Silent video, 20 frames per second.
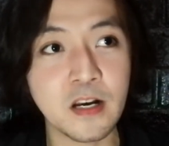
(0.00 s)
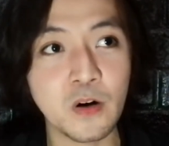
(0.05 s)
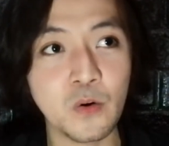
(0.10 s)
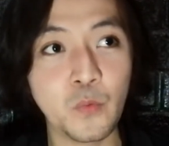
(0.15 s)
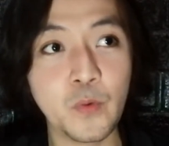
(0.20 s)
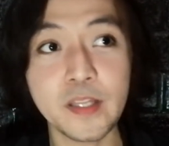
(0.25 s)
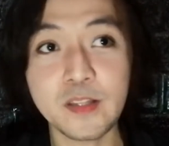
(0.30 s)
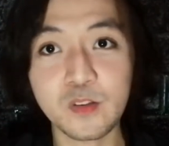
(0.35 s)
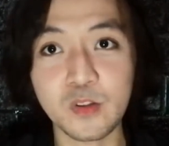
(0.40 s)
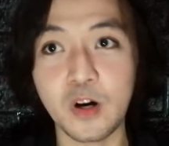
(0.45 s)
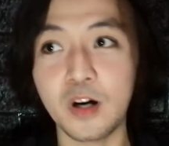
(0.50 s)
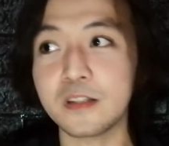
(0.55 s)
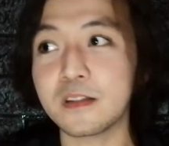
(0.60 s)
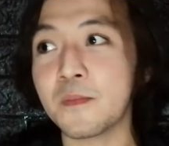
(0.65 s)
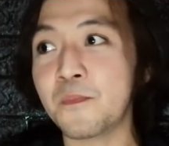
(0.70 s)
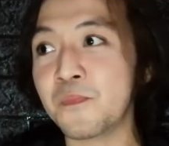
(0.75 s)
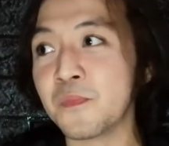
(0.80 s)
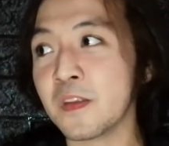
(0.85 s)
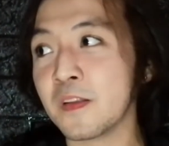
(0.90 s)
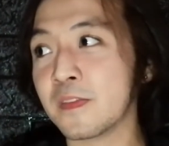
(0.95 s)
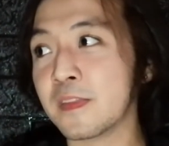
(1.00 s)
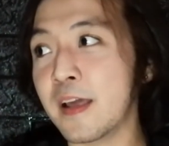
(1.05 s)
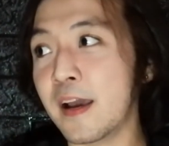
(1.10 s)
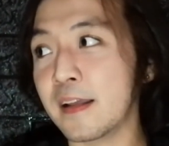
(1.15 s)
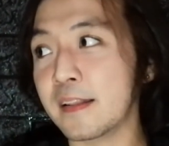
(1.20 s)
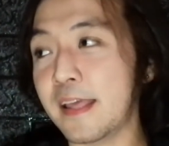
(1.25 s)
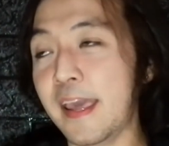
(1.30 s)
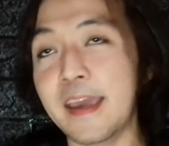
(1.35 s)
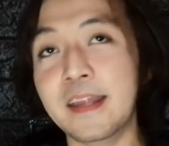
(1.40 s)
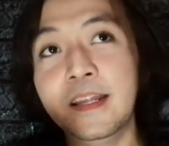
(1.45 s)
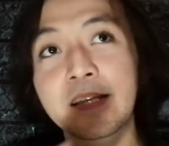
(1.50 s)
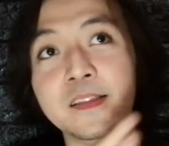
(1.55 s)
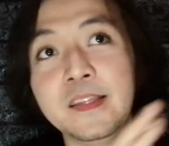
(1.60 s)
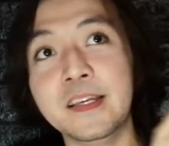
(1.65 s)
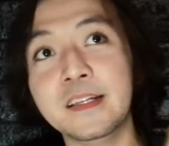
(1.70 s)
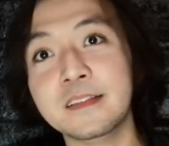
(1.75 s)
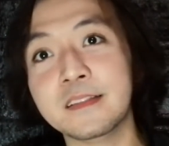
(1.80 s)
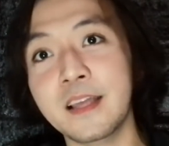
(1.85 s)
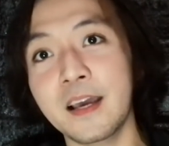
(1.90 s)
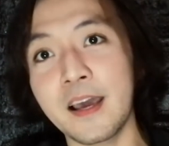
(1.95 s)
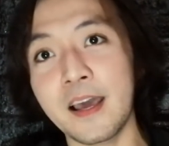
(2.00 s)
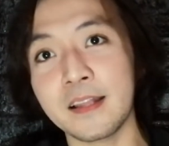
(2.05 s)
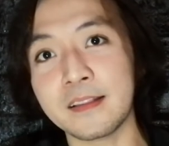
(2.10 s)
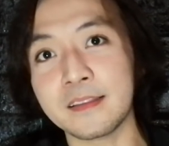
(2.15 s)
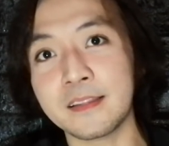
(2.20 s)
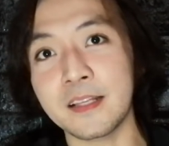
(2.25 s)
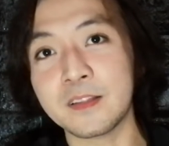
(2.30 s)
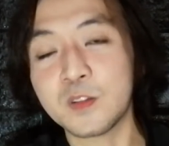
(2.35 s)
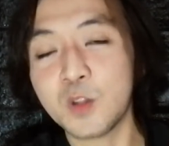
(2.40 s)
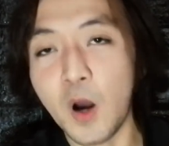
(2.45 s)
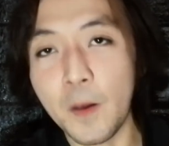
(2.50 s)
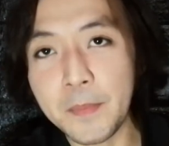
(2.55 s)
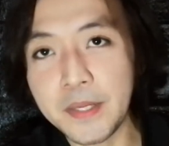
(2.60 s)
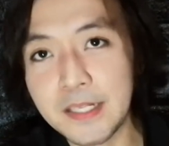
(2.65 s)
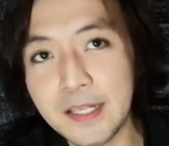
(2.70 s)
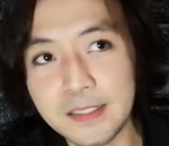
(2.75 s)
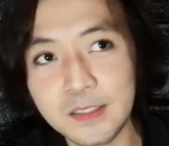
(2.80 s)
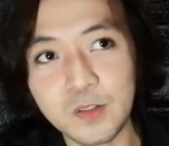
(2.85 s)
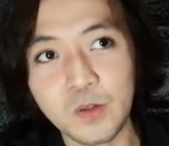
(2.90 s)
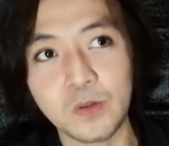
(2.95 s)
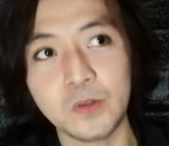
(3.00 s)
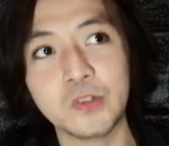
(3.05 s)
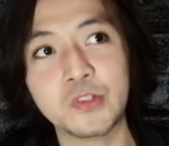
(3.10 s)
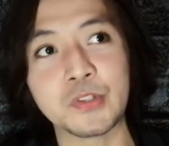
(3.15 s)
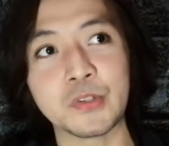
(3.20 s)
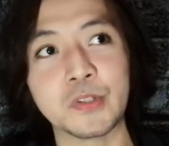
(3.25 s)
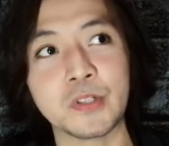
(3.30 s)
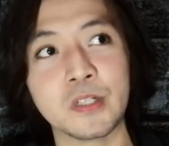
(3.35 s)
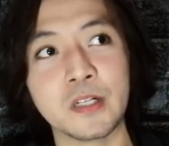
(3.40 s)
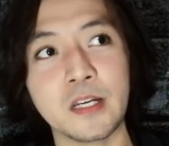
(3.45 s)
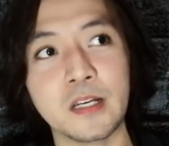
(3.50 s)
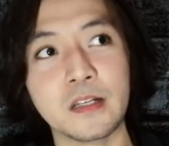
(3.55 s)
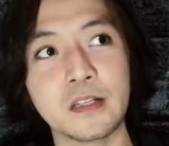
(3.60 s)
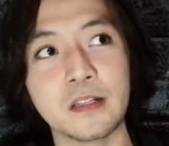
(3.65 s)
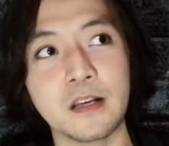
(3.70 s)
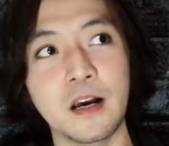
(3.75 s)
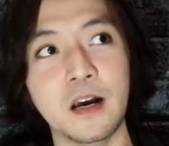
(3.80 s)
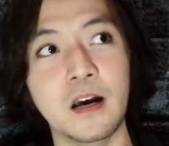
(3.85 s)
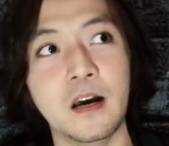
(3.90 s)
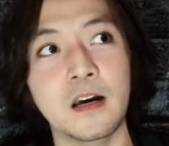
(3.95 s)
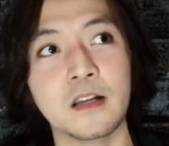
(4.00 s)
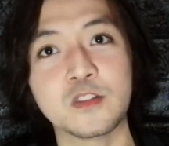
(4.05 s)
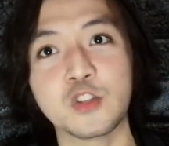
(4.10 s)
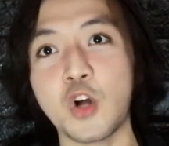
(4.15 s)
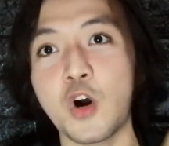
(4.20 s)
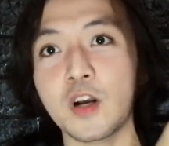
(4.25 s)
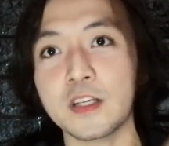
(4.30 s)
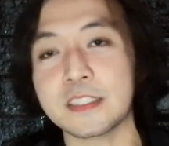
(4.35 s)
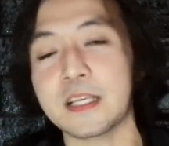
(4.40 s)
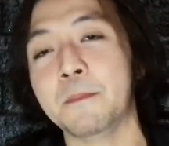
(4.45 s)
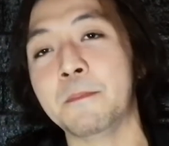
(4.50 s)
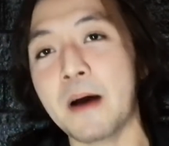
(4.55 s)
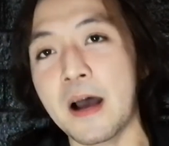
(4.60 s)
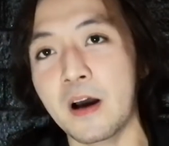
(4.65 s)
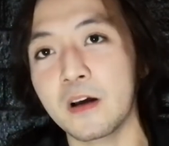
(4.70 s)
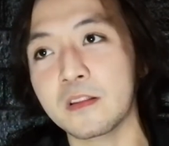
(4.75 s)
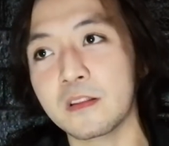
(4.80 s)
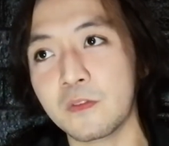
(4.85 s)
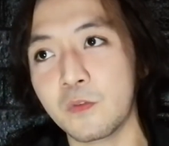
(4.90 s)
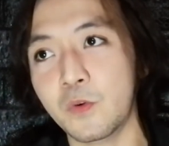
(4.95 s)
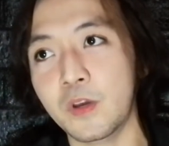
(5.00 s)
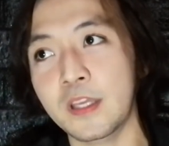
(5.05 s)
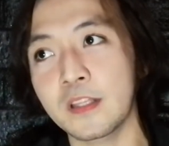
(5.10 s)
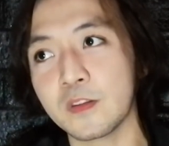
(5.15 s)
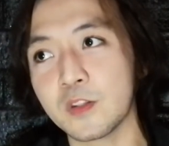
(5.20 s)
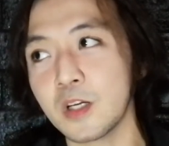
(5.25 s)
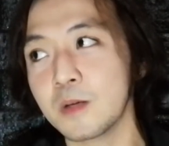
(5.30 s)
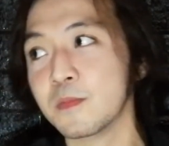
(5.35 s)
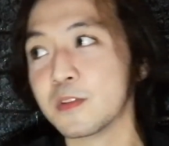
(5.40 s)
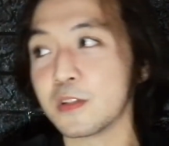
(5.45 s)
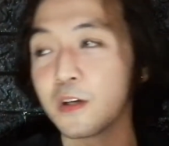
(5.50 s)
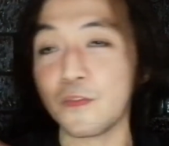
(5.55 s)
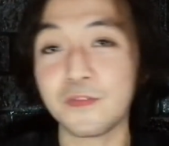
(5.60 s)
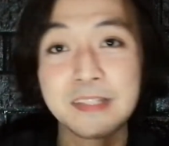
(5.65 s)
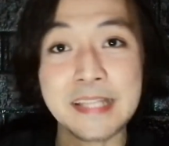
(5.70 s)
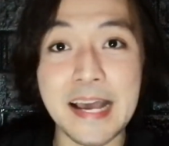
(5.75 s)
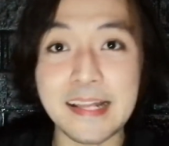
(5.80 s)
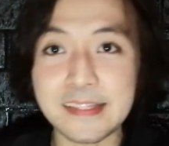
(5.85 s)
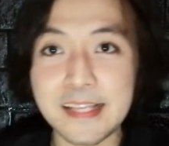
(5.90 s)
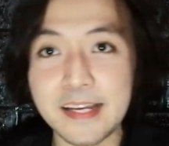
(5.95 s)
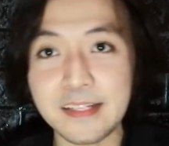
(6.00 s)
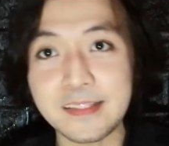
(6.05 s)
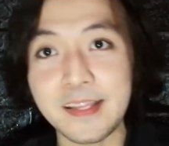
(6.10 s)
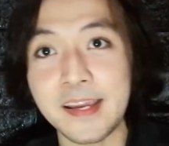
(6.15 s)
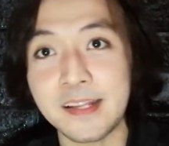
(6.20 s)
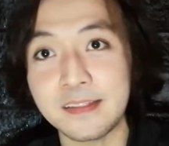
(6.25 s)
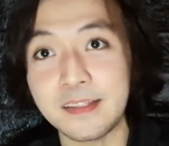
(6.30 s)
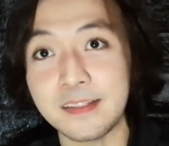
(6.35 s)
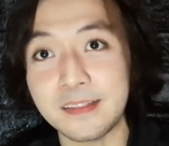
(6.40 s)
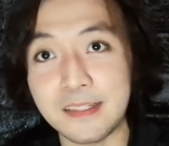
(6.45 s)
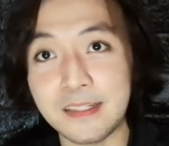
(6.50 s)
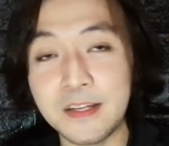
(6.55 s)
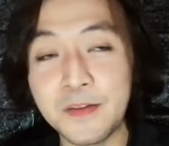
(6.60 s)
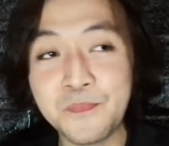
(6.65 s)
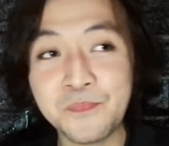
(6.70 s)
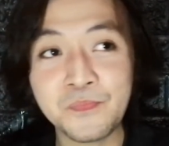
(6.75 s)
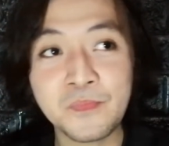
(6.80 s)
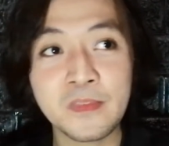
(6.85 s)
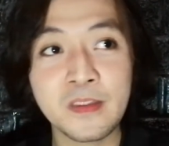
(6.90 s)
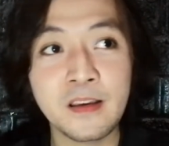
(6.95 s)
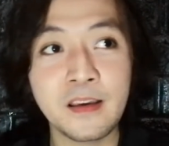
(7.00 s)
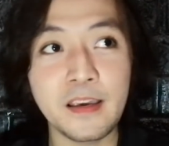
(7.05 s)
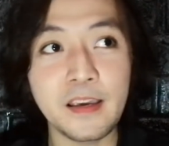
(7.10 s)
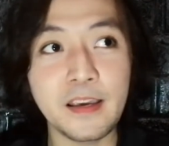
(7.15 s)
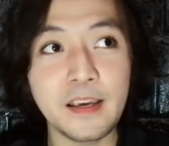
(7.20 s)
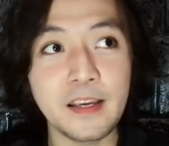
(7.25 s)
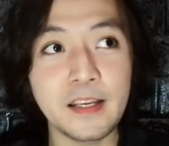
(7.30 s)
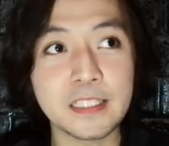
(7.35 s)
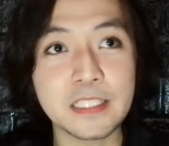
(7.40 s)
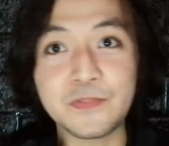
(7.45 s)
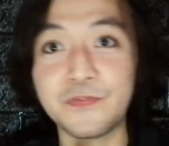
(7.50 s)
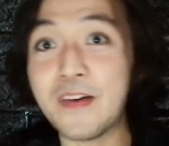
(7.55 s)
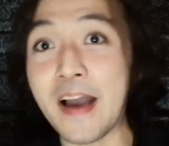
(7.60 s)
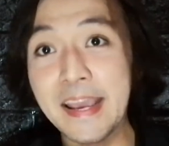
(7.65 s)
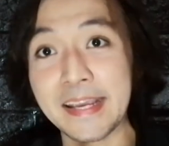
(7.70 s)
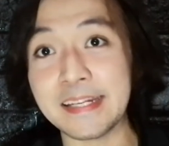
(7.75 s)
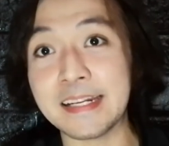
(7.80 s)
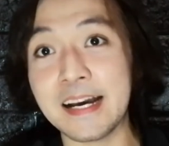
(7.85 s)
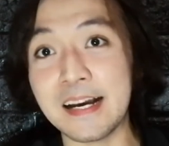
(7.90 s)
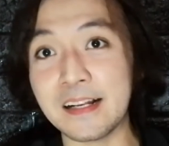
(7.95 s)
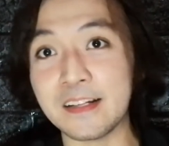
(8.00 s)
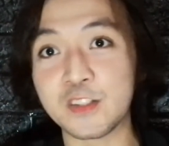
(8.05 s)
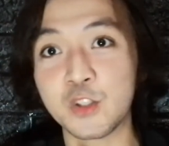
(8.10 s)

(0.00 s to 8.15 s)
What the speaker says: we thought that anything that the dominant culture talks about in terms of that identity is final.